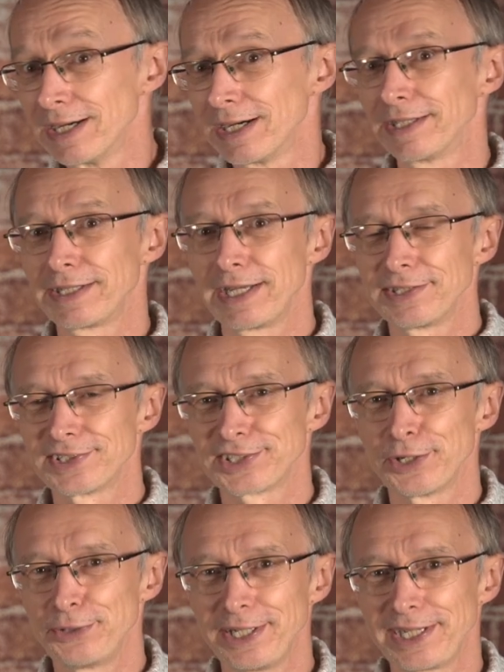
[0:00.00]
And then
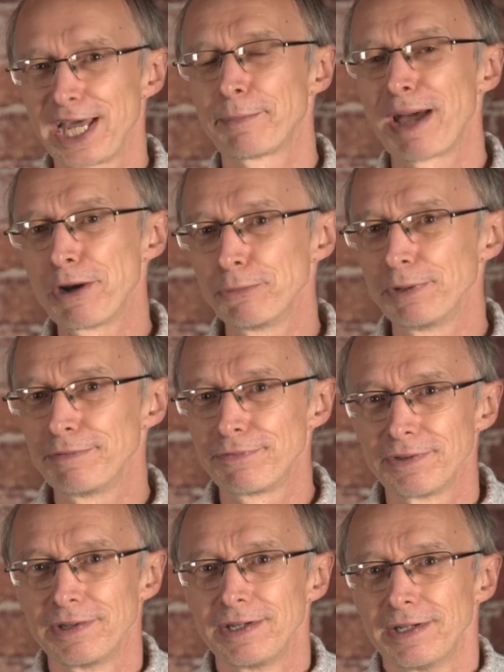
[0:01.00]
Sony came out with,
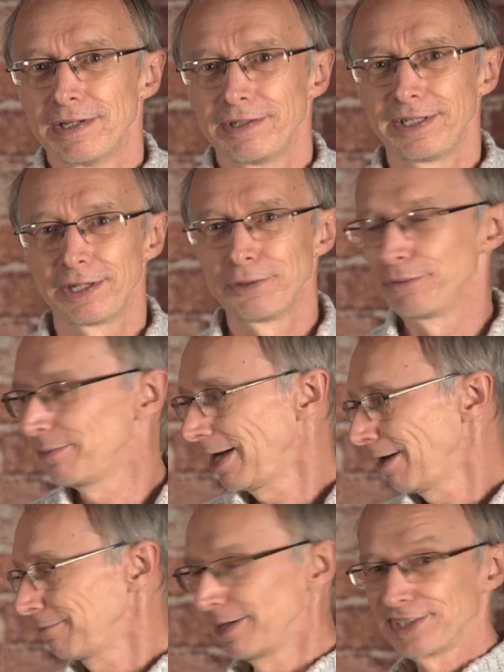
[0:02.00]
you know,
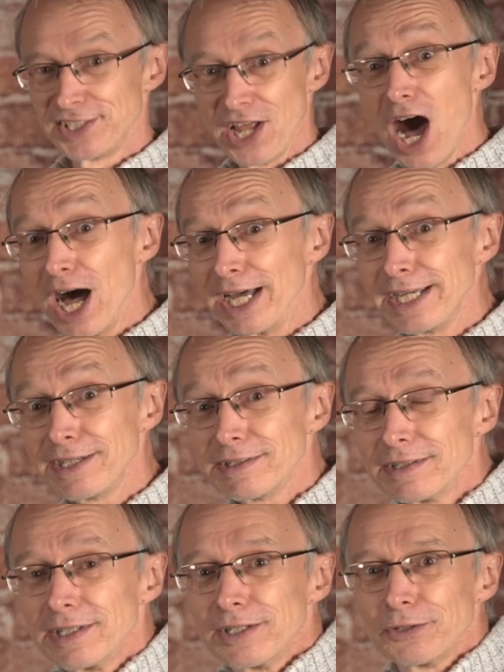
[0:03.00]
FX9,
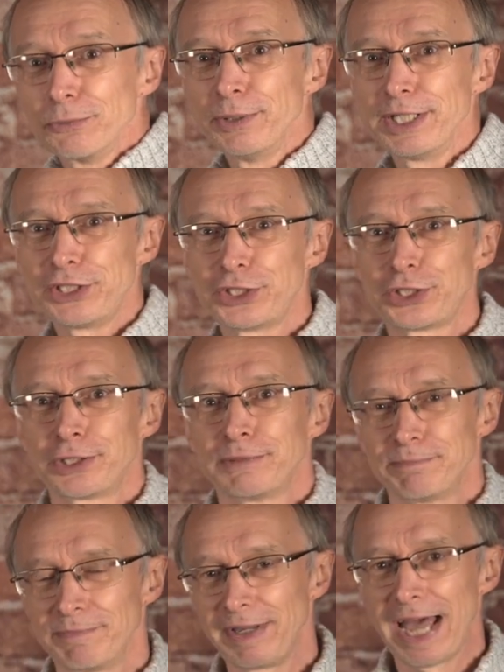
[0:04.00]
which
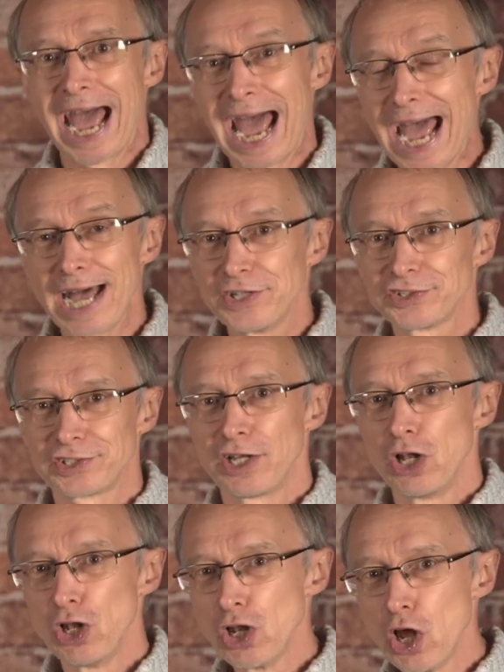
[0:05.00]
has a
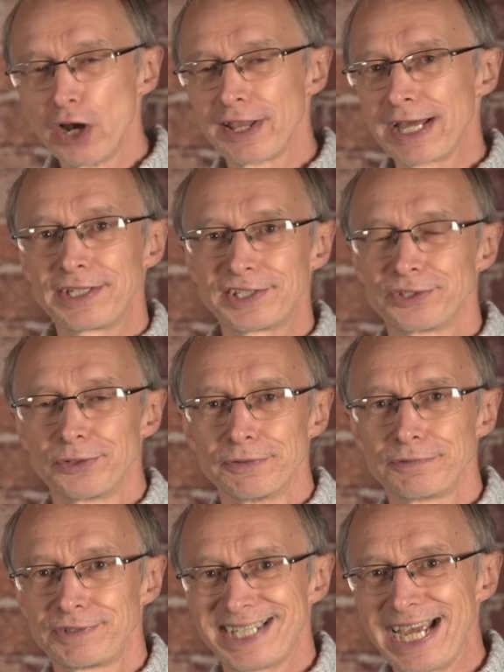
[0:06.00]
lot of that sort
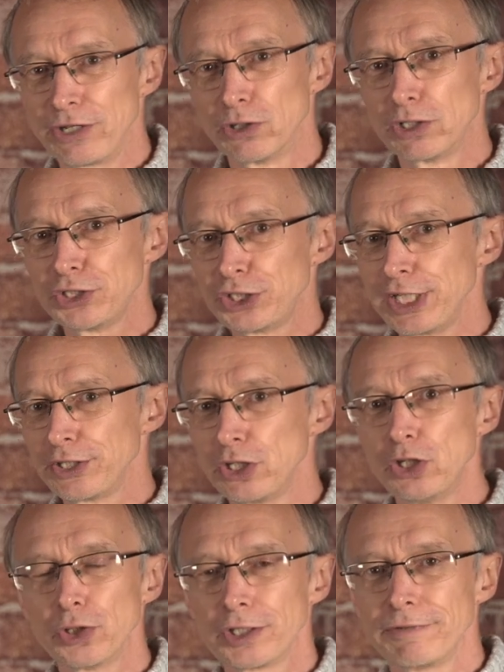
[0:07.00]
of technology and the
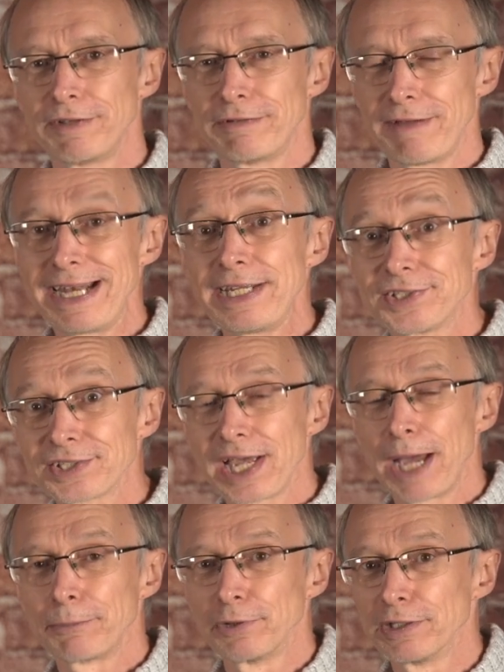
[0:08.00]
look of the Venice
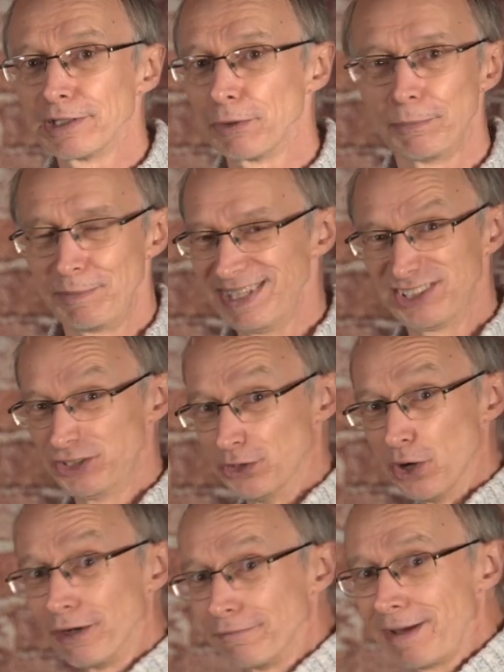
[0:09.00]
camera. It's
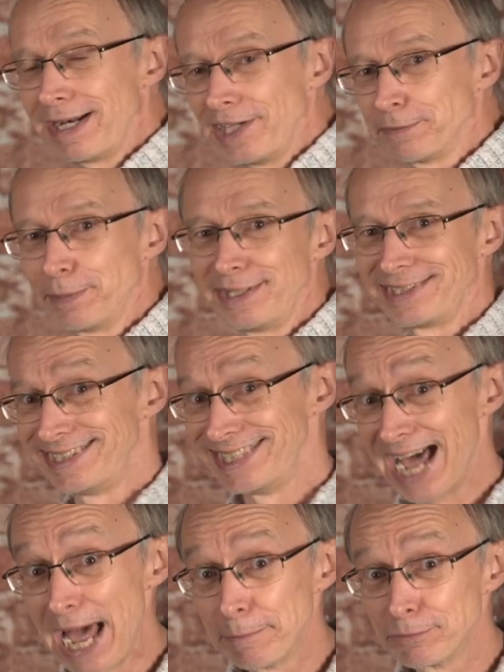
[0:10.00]
not a Venice, but it's
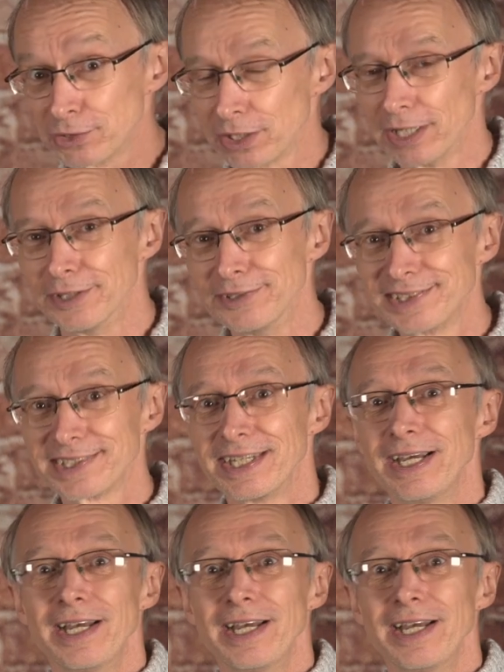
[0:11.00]
damned close.